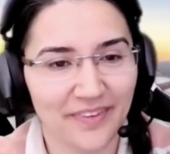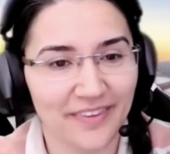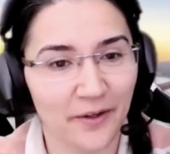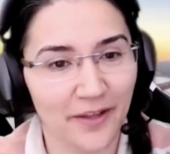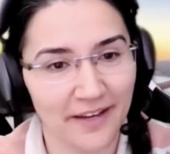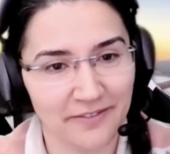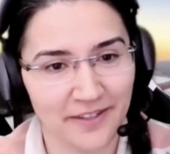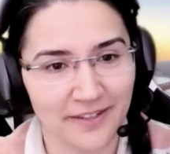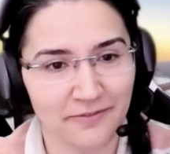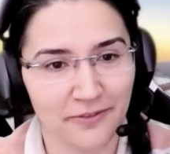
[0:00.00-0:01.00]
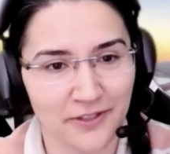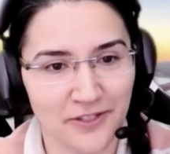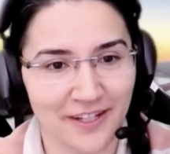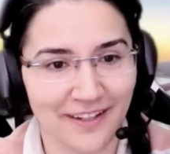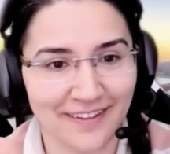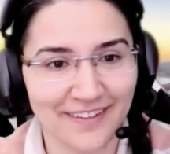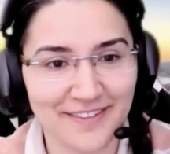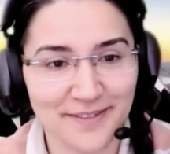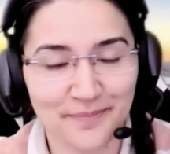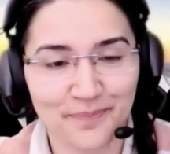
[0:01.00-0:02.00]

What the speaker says: They'll have hidden functionalities.